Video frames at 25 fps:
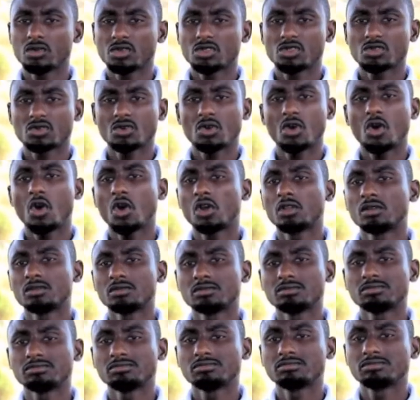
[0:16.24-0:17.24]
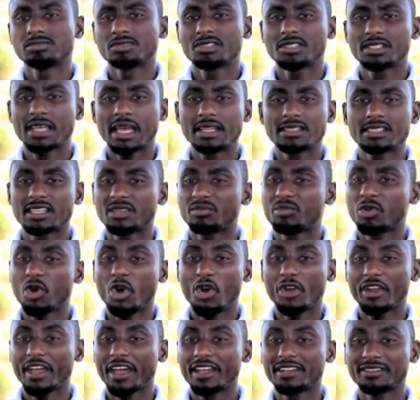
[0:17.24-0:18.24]
it was so all tattered
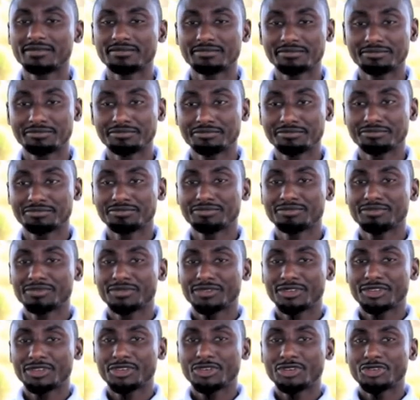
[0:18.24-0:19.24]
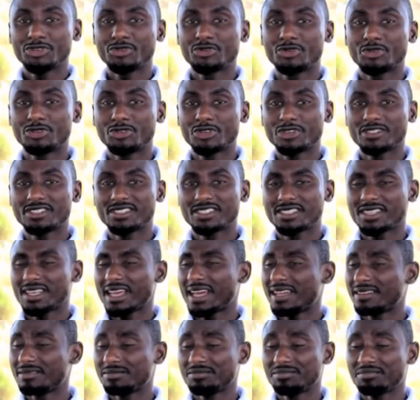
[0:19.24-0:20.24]
board, and you could just see.
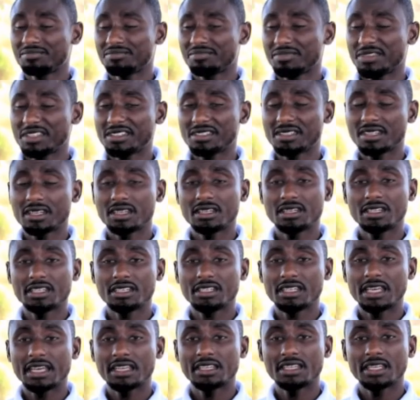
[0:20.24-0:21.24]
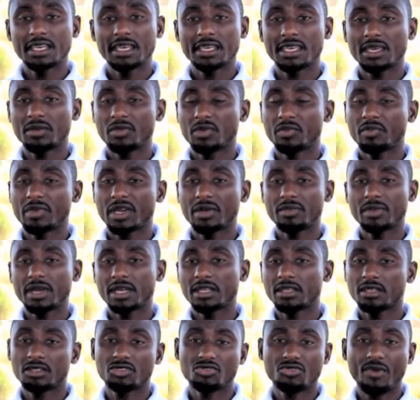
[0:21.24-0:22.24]
And instantly the idea came in my
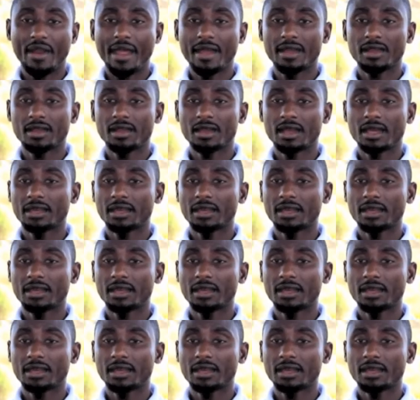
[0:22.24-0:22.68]
mind, it rang,